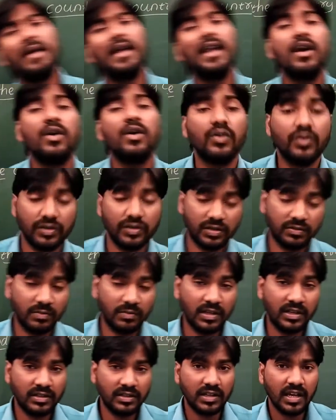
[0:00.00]
meadows,
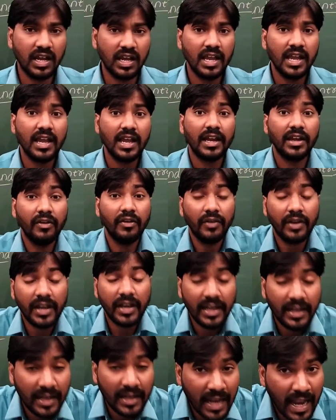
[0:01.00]
means
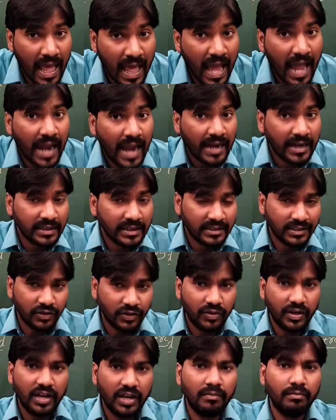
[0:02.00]
green lands,
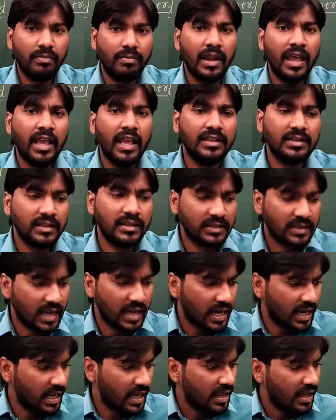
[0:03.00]
green places,
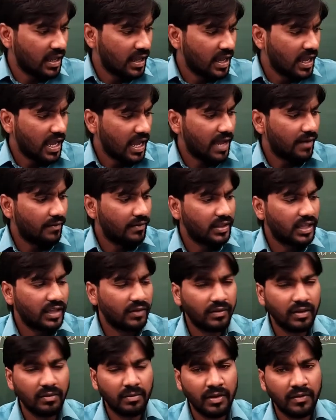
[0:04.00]
and
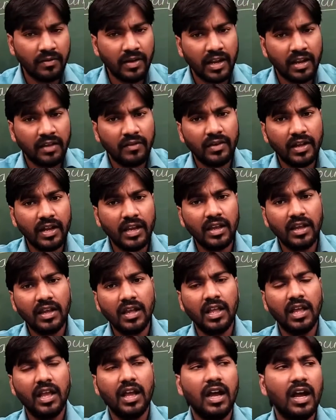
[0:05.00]
everything will be very, very
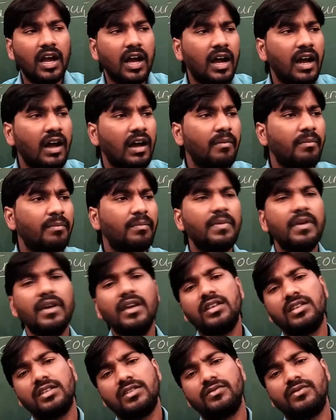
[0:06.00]

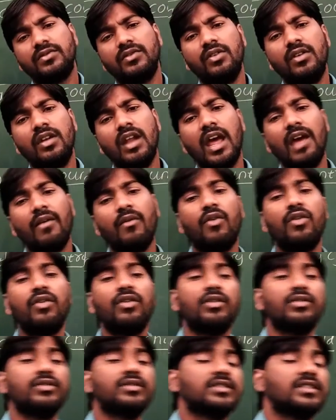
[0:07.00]
peaceful. I
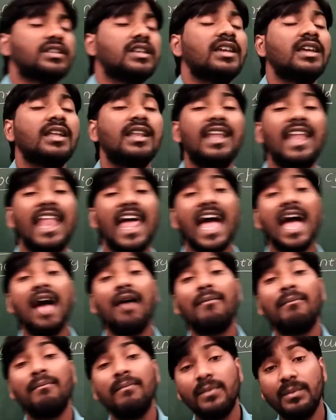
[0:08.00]
want to see
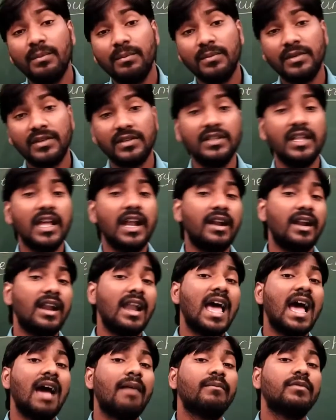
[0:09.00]
lambs there.
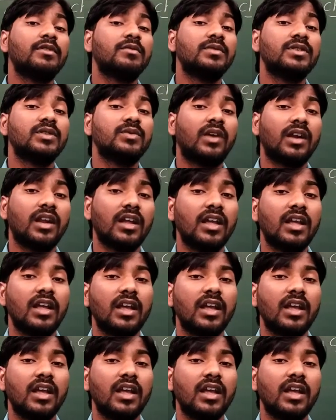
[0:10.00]
Lambs means what?